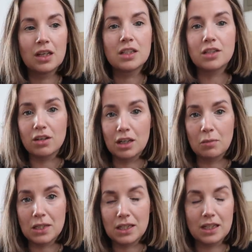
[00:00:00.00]
starting a
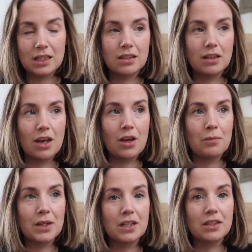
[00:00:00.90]
business,
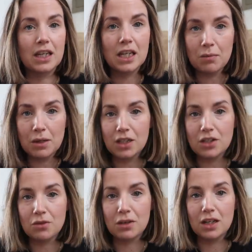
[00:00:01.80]
because I keep meaning
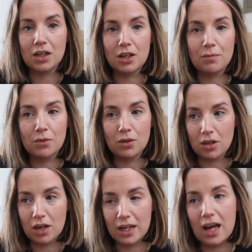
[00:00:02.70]
to do it and
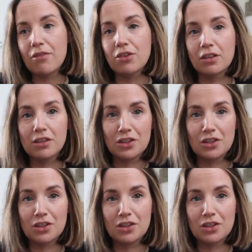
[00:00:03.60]
I haven't.